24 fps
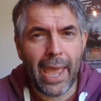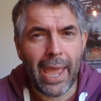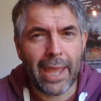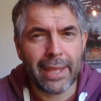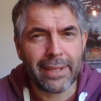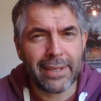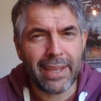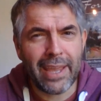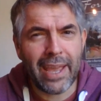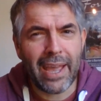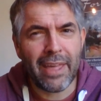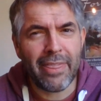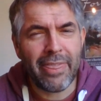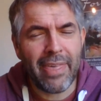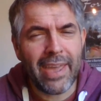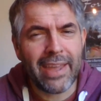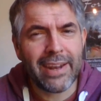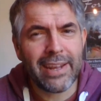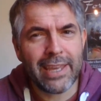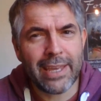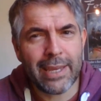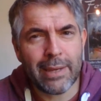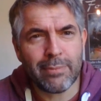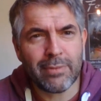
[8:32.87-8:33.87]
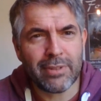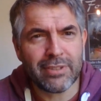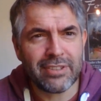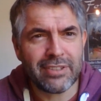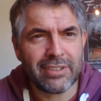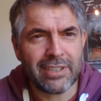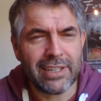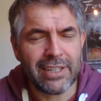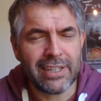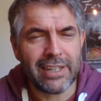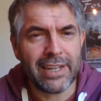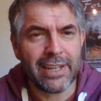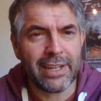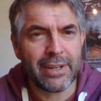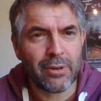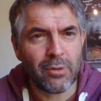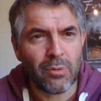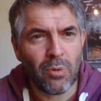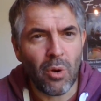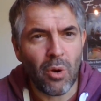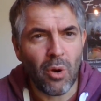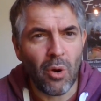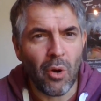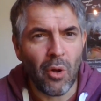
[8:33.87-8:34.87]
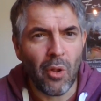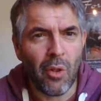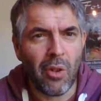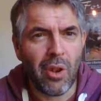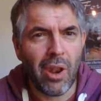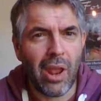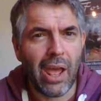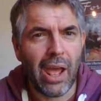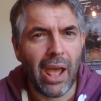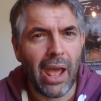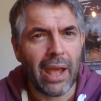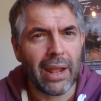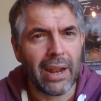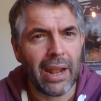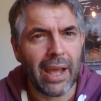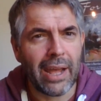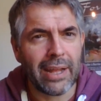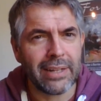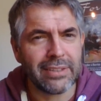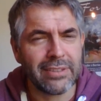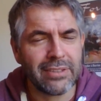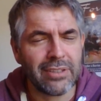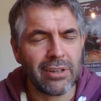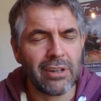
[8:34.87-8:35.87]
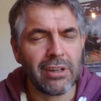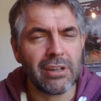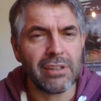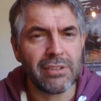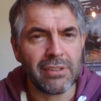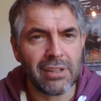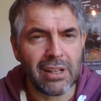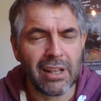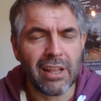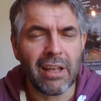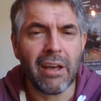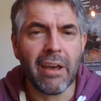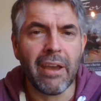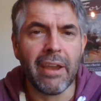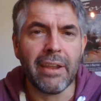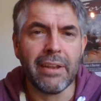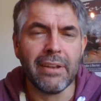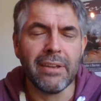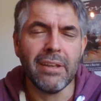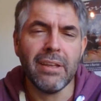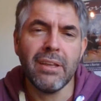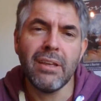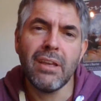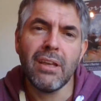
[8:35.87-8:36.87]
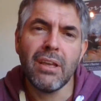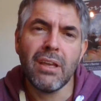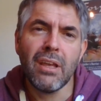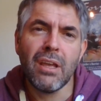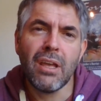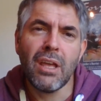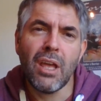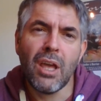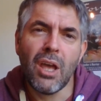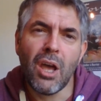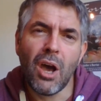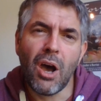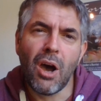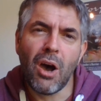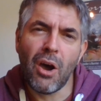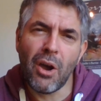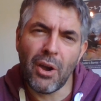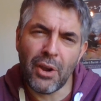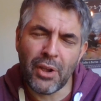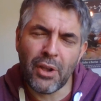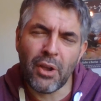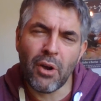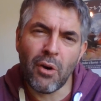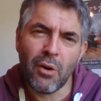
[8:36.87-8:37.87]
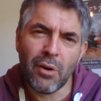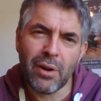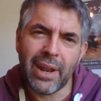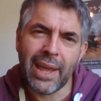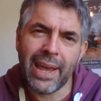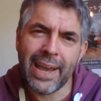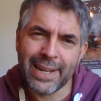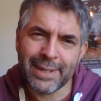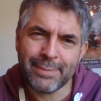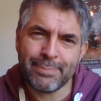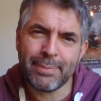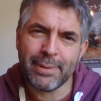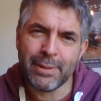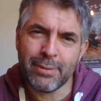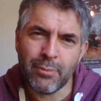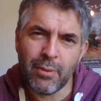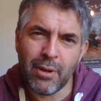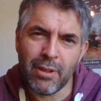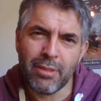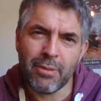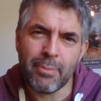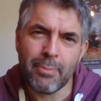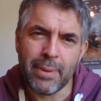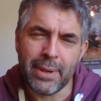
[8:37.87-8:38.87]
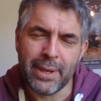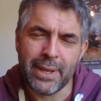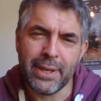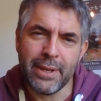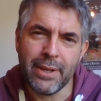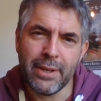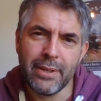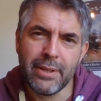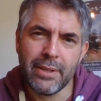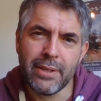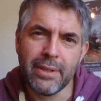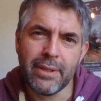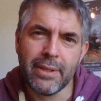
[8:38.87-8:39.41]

And yet I then came to see later on and down the line how God had been with me.